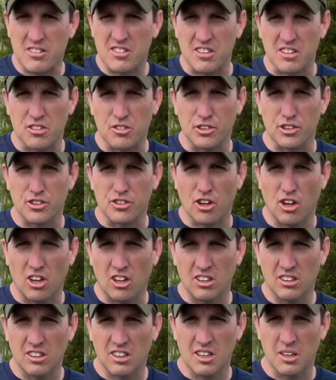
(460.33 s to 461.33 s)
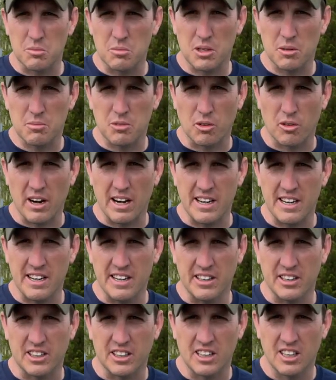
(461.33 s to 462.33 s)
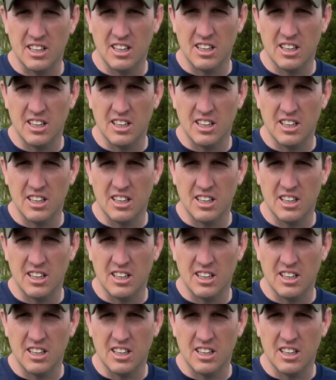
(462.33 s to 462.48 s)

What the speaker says: 6 foot tall. Comes up to right here,